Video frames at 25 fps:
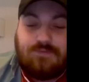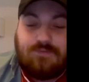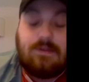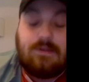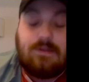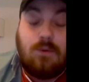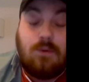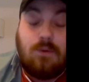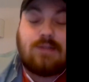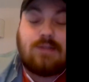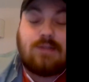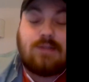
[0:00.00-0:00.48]

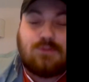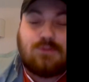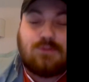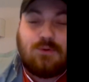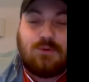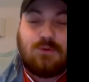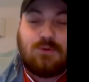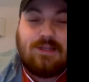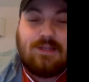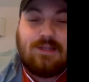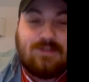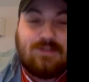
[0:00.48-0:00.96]
was so
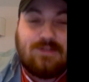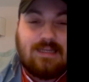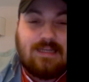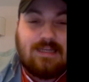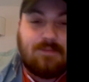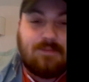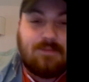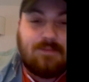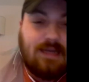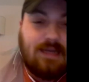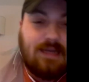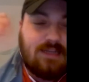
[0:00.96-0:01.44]
good at the
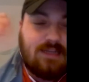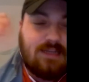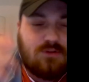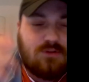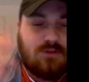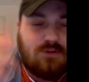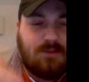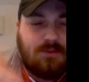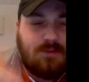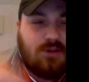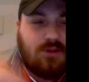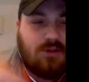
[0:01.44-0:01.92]
time. Now he's a
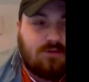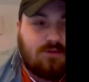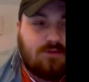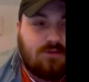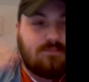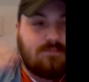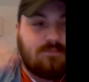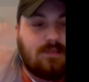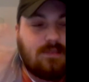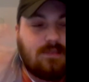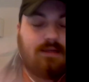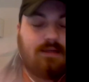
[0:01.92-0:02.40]
little bit
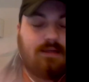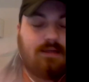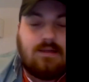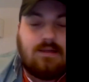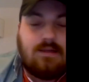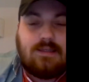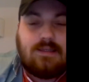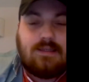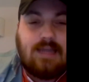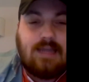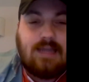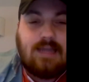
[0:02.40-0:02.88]

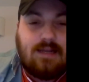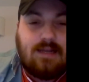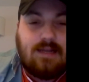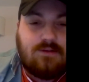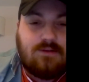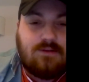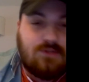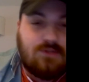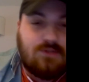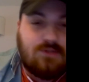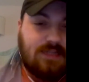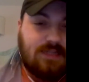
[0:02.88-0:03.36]

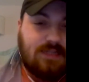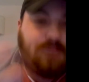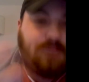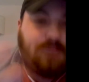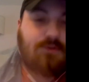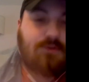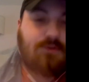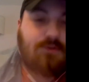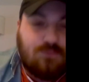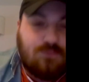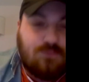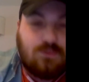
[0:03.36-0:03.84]
down those days,
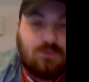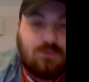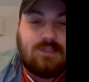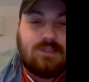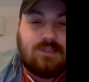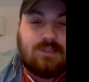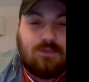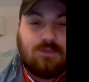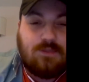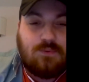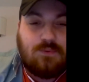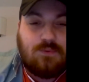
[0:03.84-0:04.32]
but we'll
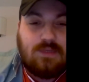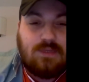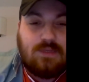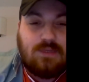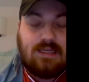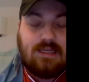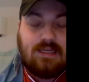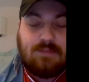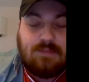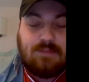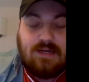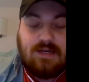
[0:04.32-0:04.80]
see when he
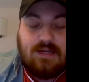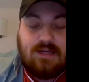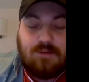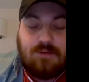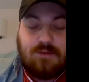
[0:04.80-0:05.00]
gets back up.